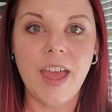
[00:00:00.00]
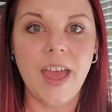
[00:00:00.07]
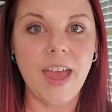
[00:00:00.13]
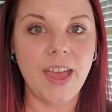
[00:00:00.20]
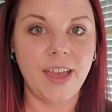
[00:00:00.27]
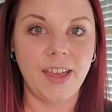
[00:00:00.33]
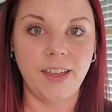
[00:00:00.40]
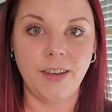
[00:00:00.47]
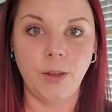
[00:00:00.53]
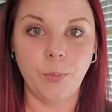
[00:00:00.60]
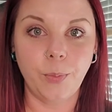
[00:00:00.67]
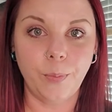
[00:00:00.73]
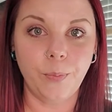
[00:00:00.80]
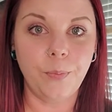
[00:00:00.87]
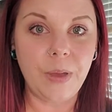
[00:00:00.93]
and
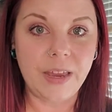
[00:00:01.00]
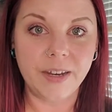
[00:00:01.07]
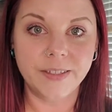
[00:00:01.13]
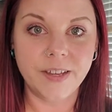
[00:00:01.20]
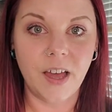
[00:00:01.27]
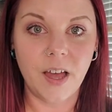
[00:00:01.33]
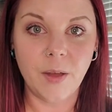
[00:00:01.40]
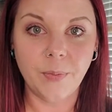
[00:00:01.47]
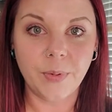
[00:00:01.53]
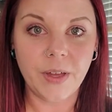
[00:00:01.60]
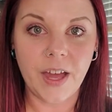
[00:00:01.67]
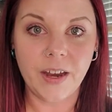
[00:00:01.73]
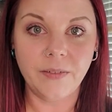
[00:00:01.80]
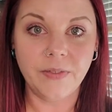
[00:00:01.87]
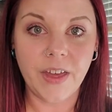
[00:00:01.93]
made a top
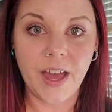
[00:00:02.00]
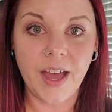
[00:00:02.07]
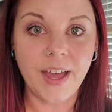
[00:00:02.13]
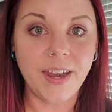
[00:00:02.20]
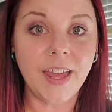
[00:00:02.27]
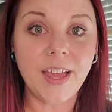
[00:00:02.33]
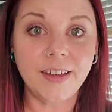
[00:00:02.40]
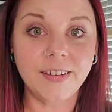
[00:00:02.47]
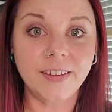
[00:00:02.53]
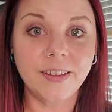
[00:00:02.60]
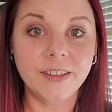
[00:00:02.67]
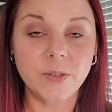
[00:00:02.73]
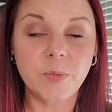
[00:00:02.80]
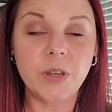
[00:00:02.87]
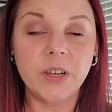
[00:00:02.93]
out of that, and
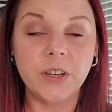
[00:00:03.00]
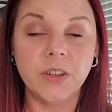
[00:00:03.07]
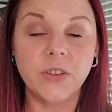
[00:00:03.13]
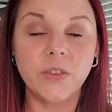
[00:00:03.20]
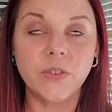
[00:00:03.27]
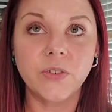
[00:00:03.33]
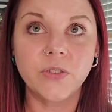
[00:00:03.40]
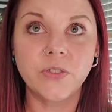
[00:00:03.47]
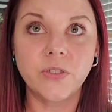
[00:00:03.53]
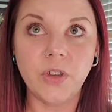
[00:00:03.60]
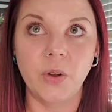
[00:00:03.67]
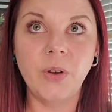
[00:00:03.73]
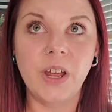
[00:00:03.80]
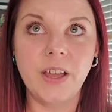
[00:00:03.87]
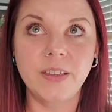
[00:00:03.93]
it's been
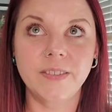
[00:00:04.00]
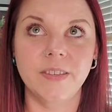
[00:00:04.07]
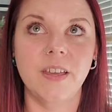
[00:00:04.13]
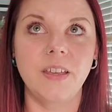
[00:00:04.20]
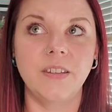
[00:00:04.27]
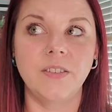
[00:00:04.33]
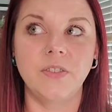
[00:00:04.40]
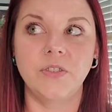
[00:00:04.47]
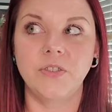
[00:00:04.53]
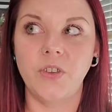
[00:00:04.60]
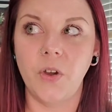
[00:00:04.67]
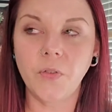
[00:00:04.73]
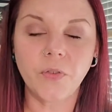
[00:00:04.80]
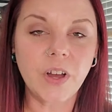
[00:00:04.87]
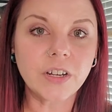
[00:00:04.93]
so nice and
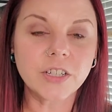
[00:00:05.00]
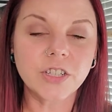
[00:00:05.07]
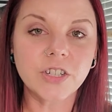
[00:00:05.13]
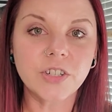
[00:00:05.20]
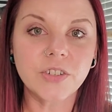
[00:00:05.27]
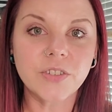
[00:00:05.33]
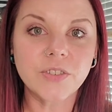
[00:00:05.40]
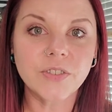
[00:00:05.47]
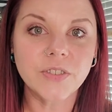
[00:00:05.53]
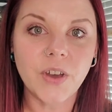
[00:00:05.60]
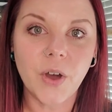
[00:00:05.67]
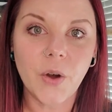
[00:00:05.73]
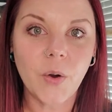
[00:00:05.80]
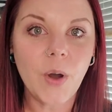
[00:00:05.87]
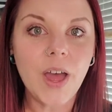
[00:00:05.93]
so functional.
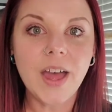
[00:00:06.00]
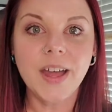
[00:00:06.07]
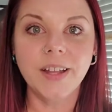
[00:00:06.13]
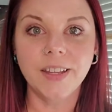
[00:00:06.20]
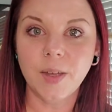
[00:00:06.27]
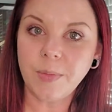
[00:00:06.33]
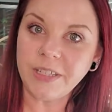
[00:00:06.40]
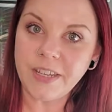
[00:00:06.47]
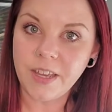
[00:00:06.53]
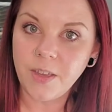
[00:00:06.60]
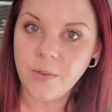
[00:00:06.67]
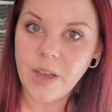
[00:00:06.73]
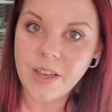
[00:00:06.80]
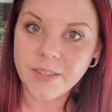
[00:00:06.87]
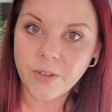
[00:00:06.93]
So let me take you
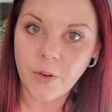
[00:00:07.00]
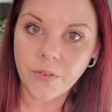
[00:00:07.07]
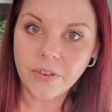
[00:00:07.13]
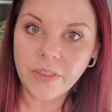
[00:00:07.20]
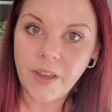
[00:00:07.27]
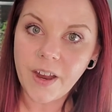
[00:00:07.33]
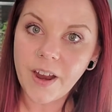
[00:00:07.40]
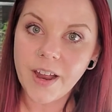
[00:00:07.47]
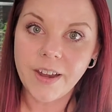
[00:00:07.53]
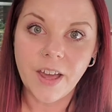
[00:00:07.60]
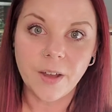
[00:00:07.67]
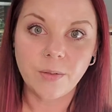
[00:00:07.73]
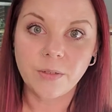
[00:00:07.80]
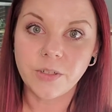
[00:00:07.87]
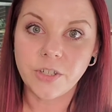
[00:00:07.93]
guys over there and
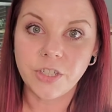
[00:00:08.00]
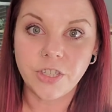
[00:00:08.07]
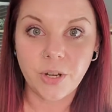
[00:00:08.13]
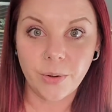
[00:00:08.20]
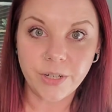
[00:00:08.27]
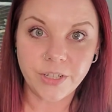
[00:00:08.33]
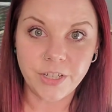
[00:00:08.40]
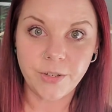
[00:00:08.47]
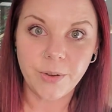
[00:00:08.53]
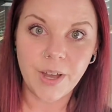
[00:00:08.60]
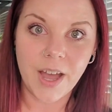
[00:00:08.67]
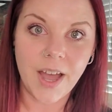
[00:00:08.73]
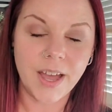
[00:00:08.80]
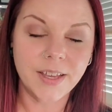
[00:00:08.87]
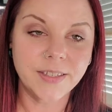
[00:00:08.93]
I will show it to you
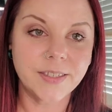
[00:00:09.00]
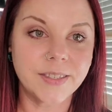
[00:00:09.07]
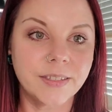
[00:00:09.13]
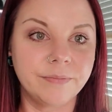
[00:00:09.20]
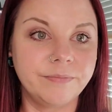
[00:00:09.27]
guys.